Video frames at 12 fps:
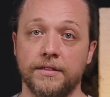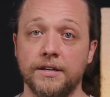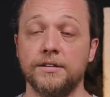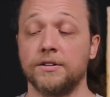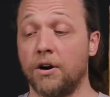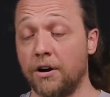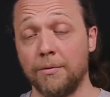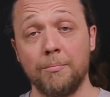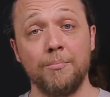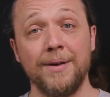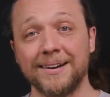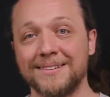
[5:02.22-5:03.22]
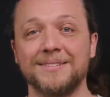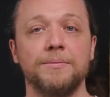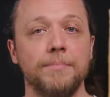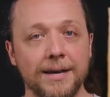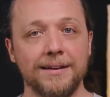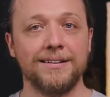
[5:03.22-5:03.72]
These are mixed
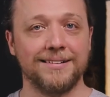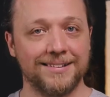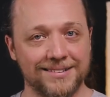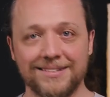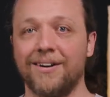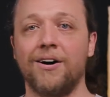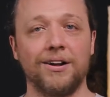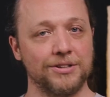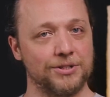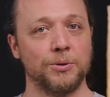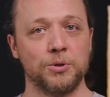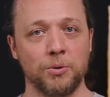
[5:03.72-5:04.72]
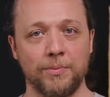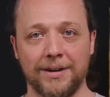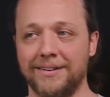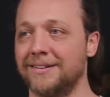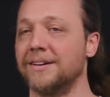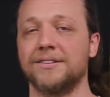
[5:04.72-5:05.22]
medias on social
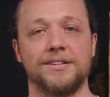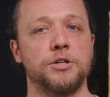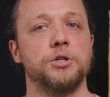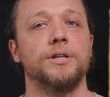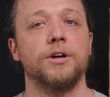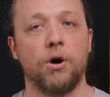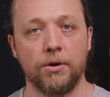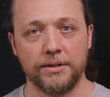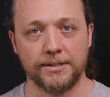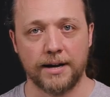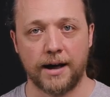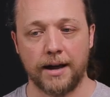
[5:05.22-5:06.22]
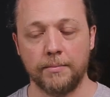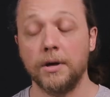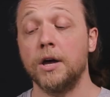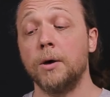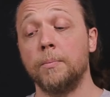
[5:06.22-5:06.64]
media essentially all the time,